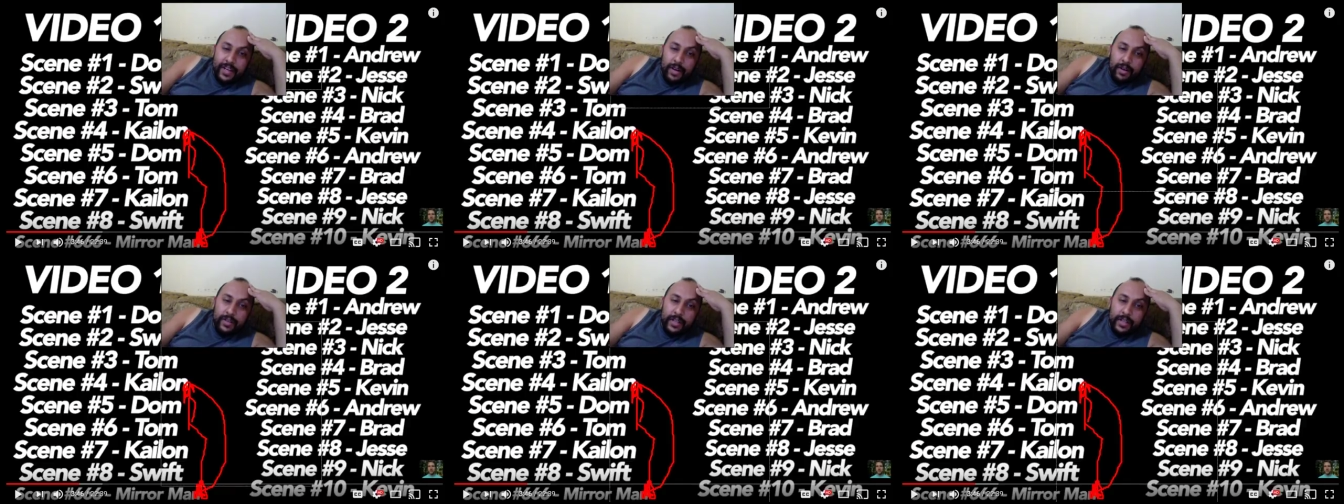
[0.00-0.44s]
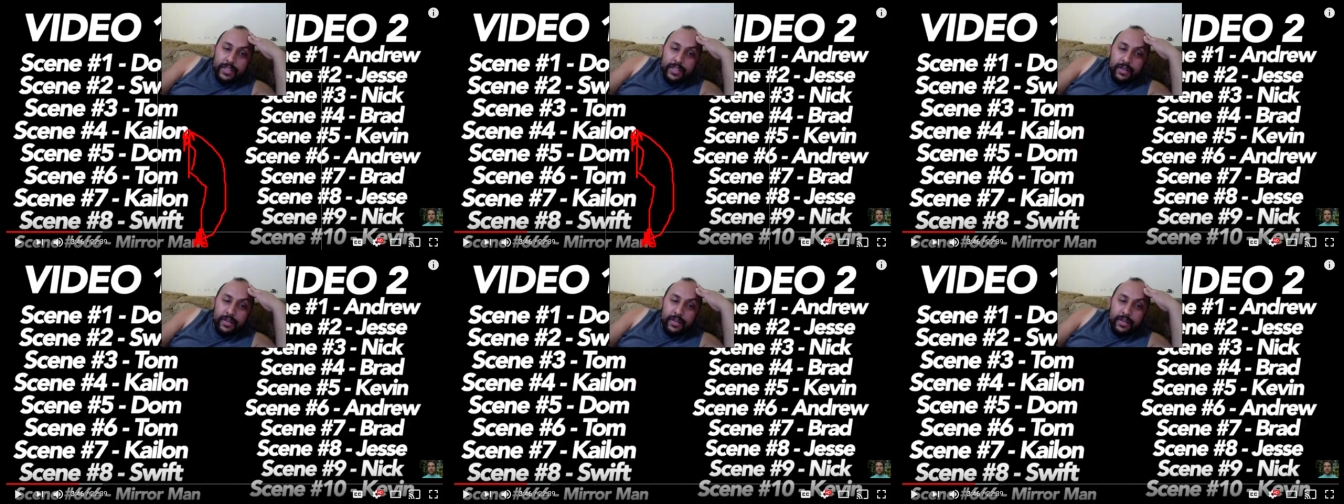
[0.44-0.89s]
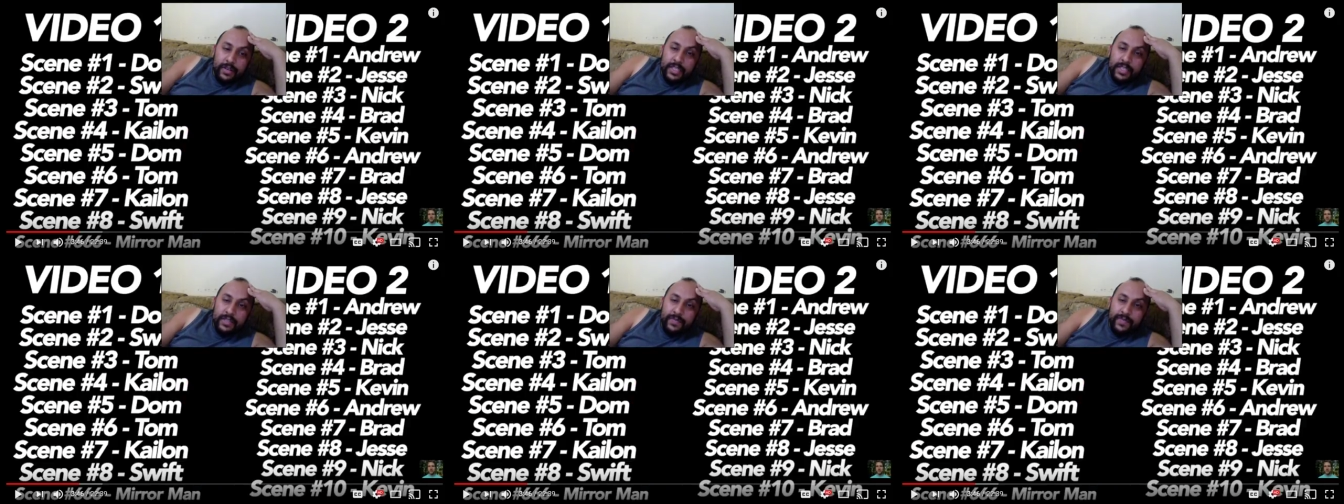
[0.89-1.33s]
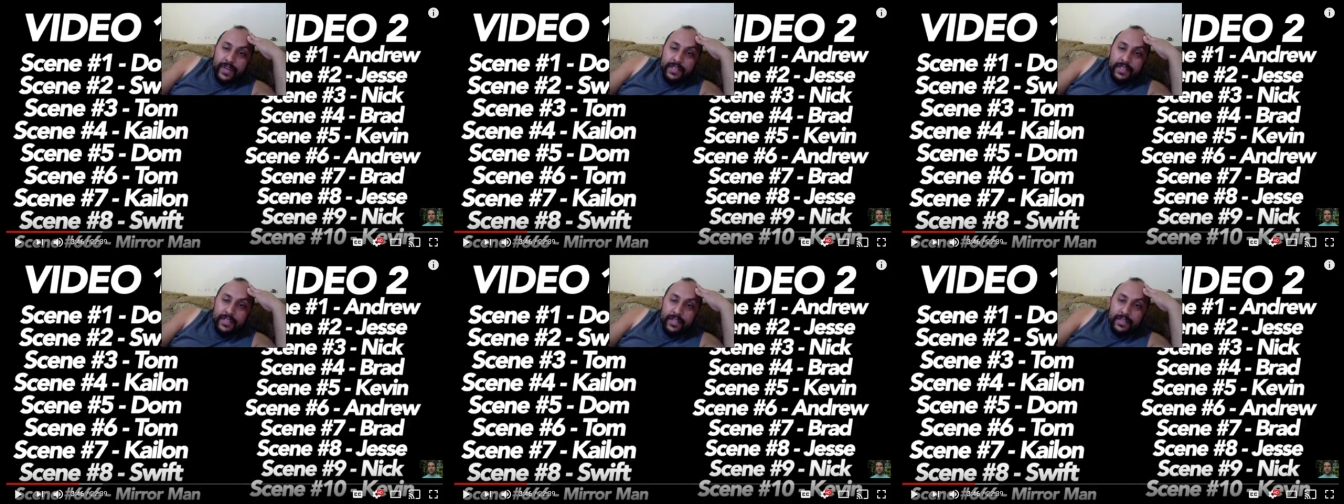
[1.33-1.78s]
here, let's let's
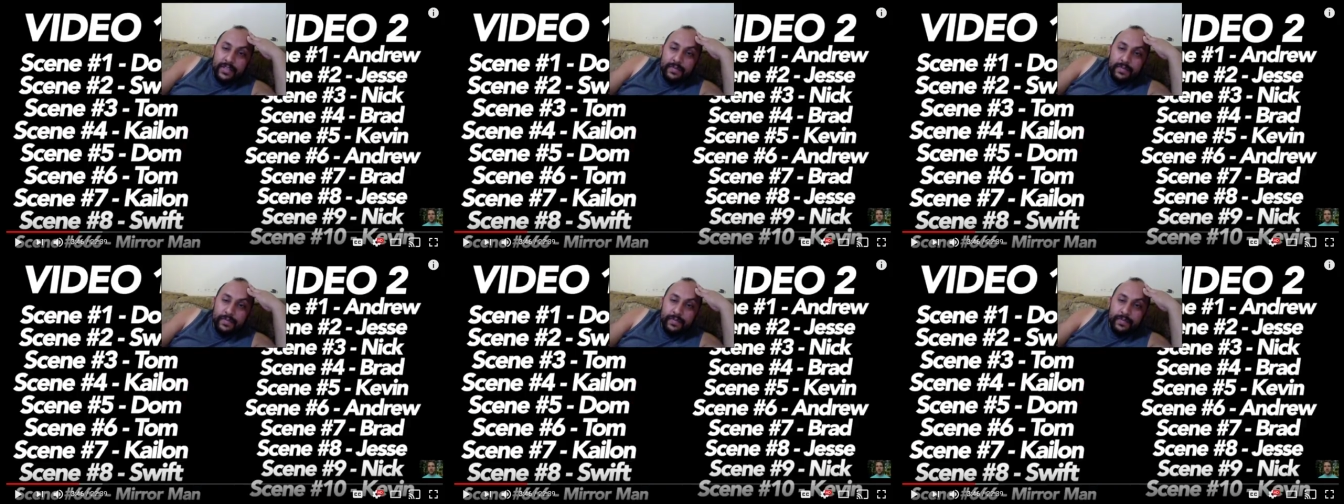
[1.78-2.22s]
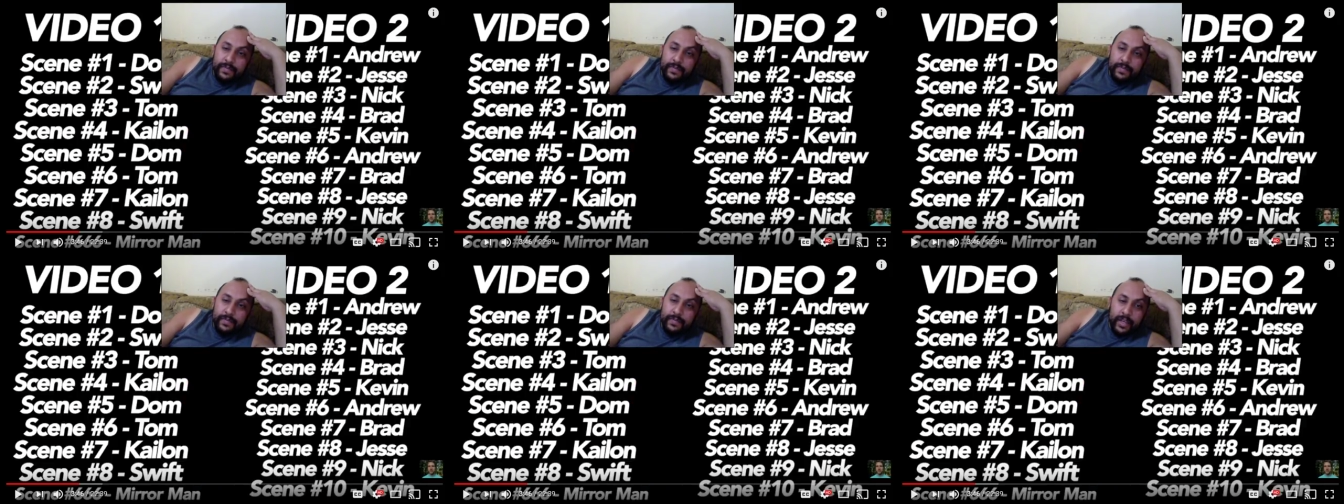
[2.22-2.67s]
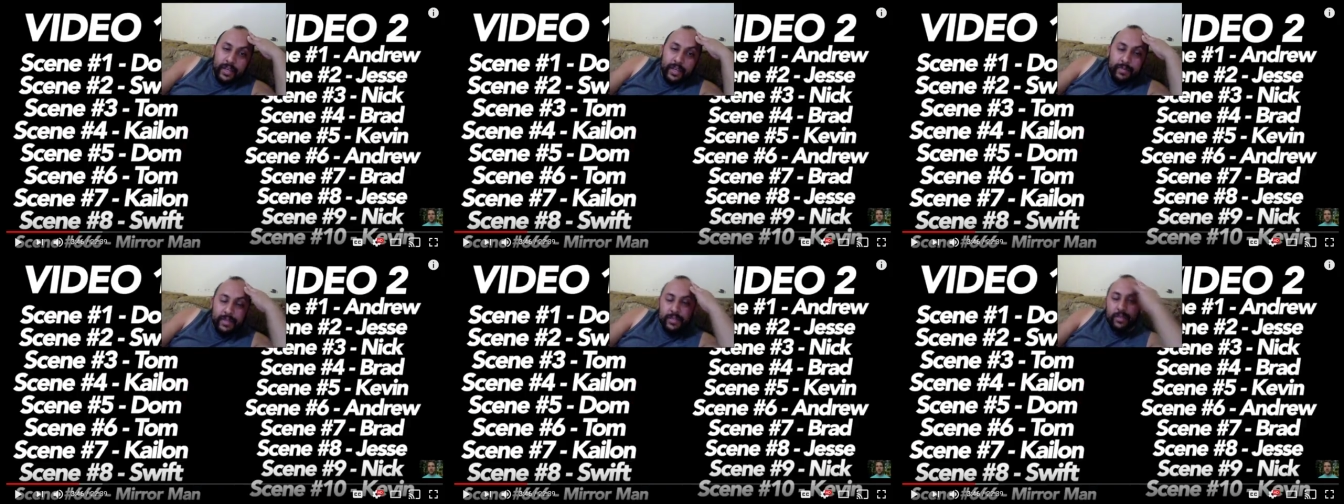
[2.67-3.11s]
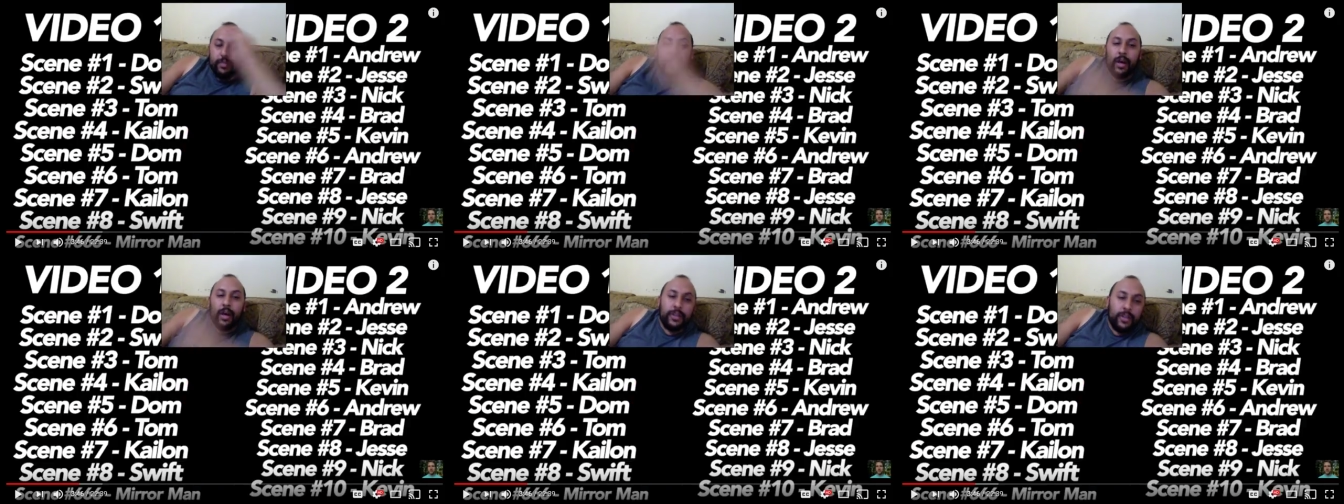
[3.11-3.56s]
fix this looks like a messed up
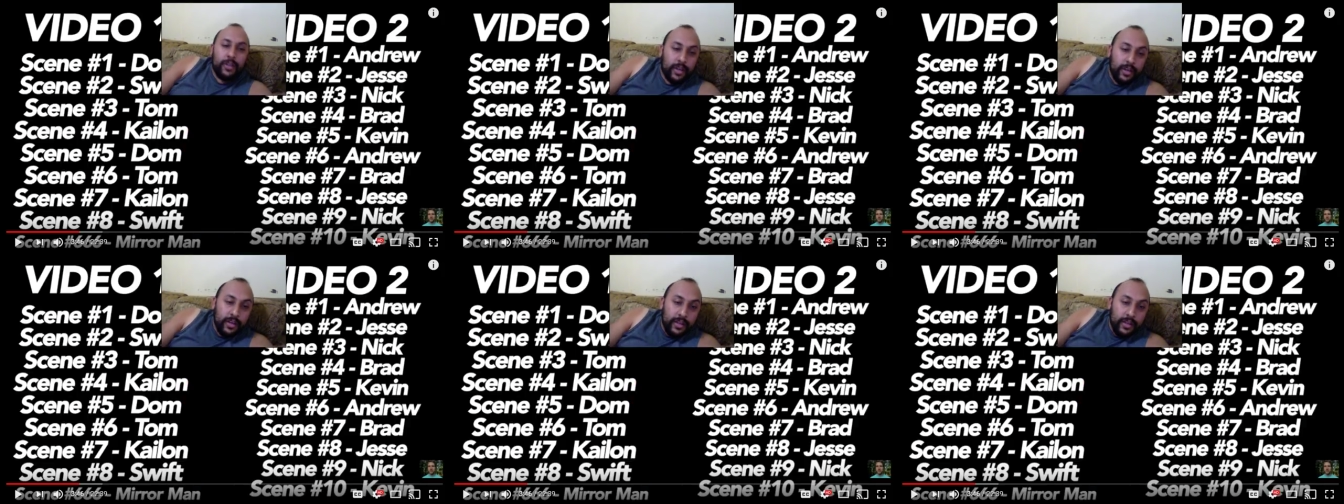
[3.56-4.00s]
hot dog.